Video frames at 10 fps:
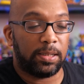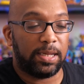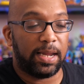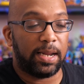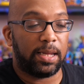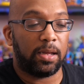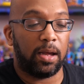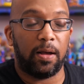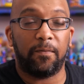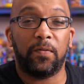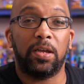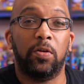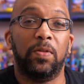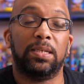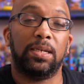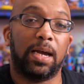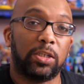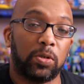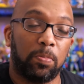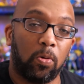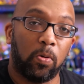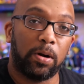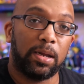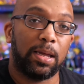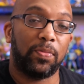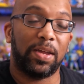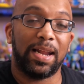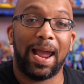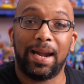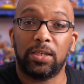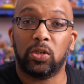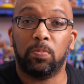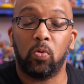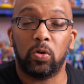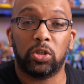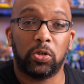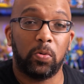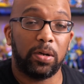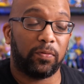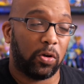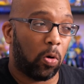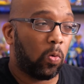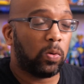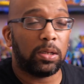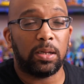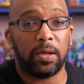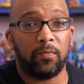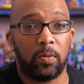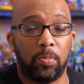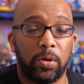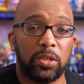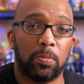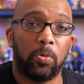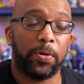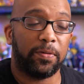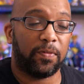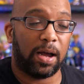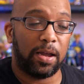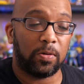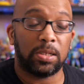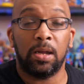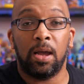getting a figure that's not supported and then adding supports to it, if you're only looking for pre-supported files,